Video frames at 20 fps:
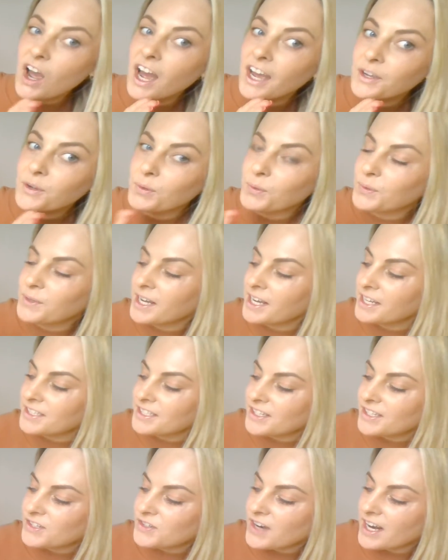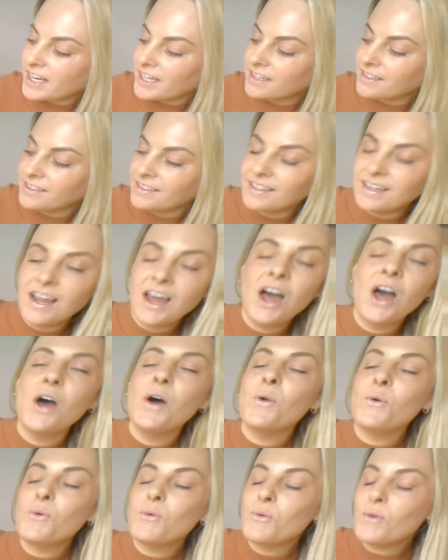I called out to the dragon,
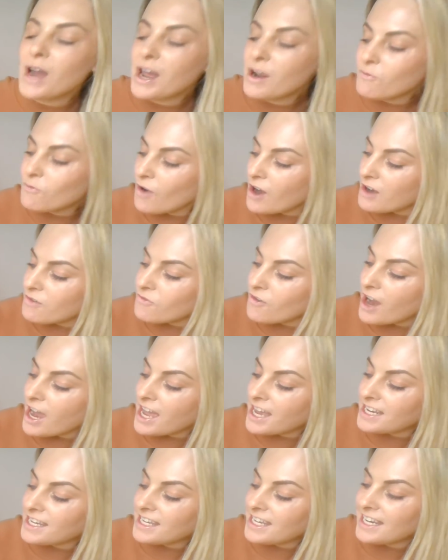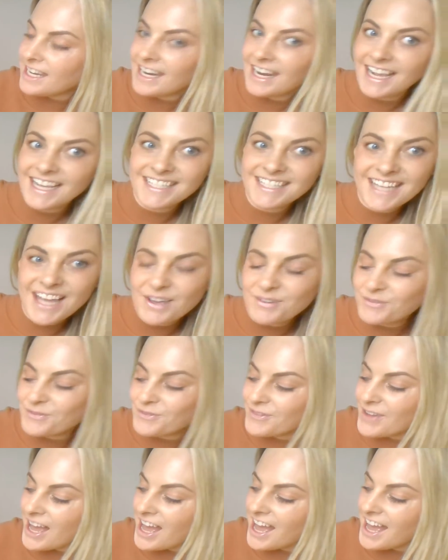Run, run, run, let's have
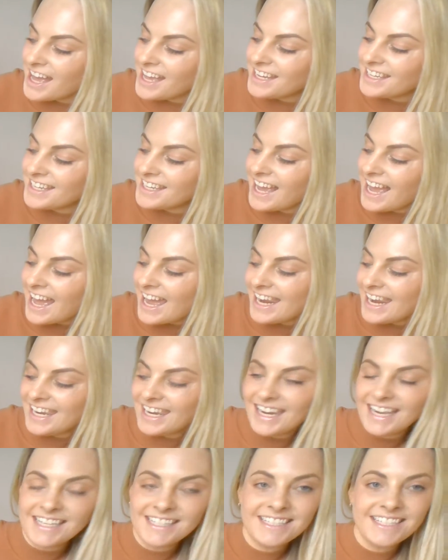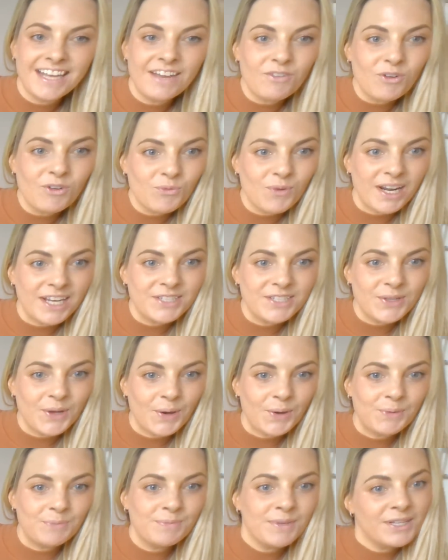fun. Let's have a race
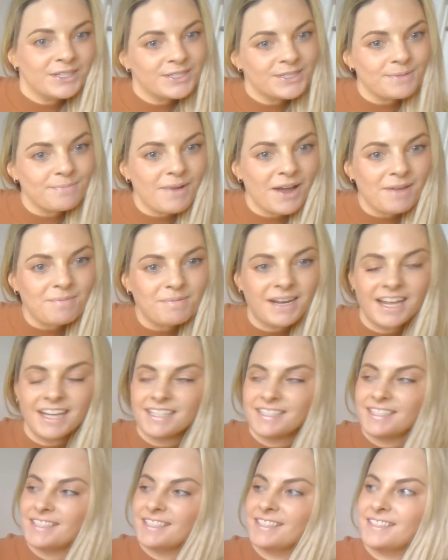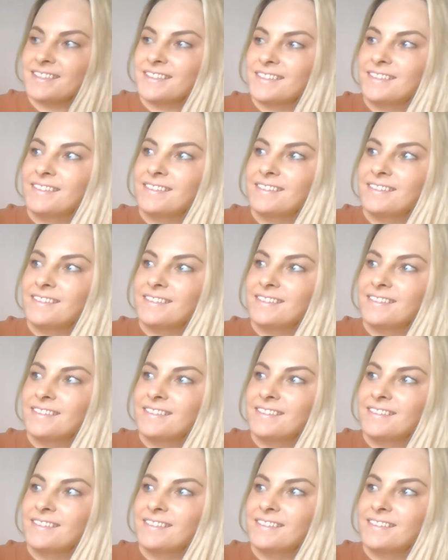home to my place.